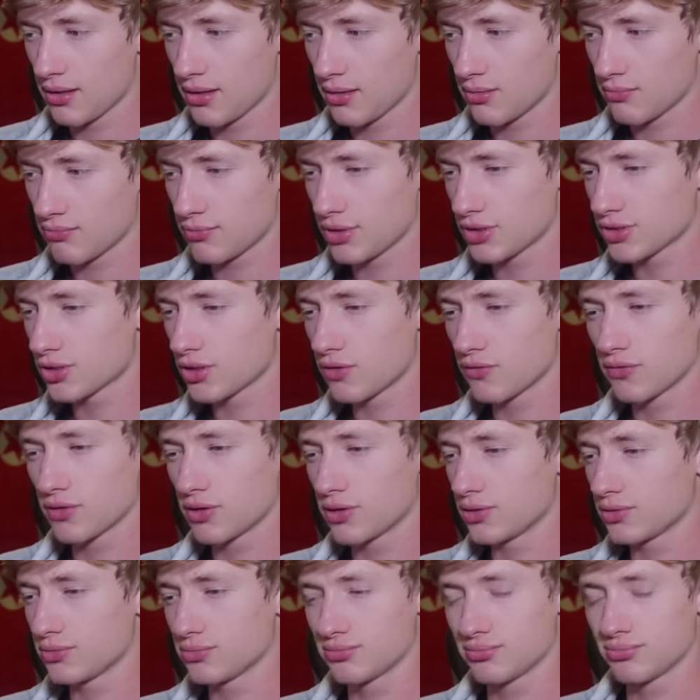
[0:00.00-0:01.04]
There's
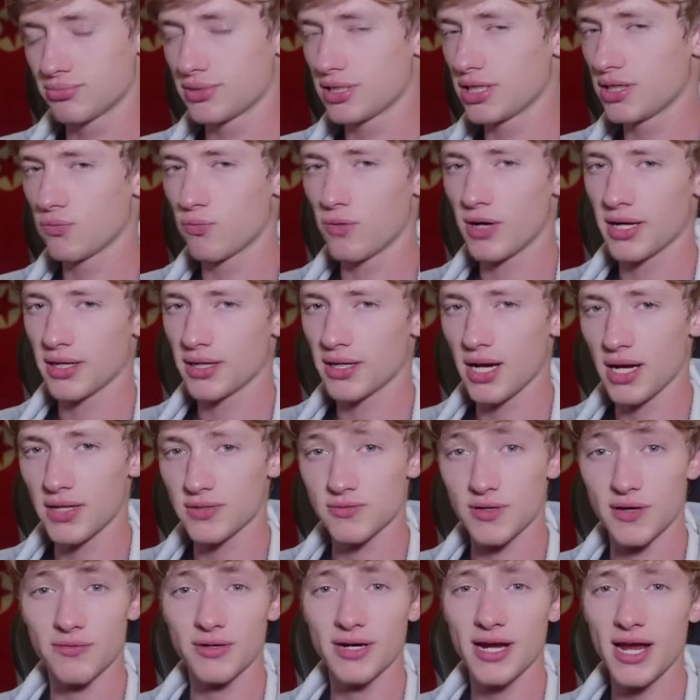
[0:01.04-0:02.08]
over 10 white guys for
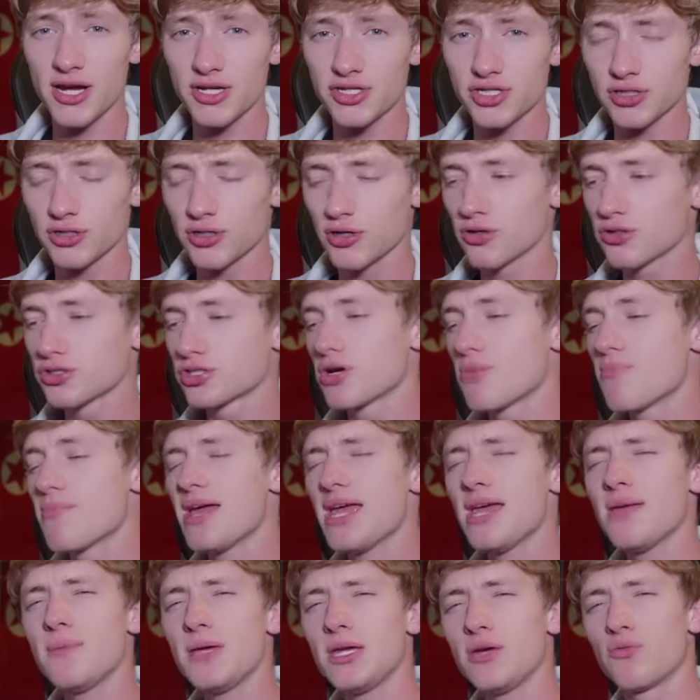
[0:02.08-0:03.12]
every Asian girl, so
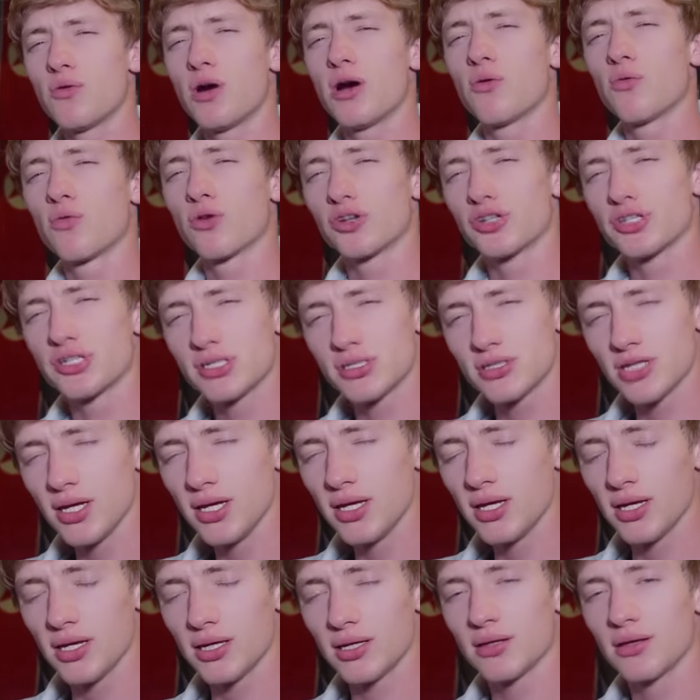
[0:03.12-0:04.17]
maybe what we're
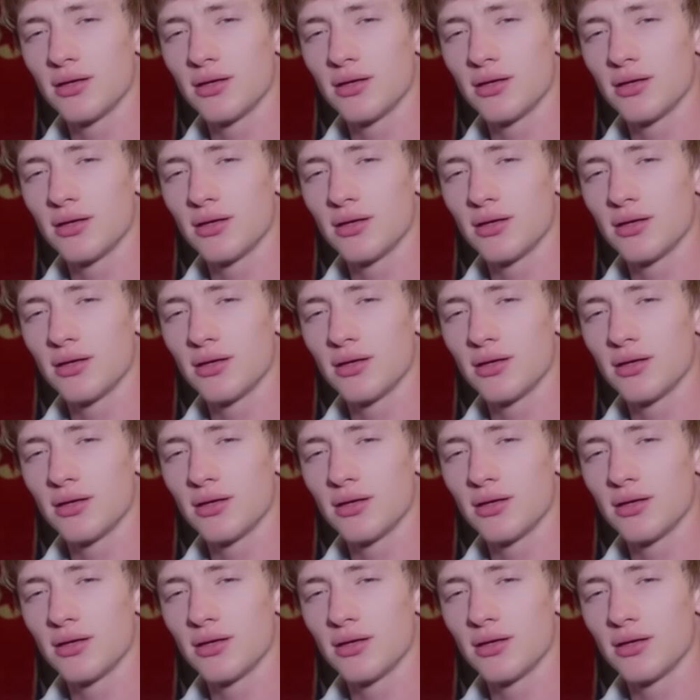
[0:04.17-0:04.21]
seeing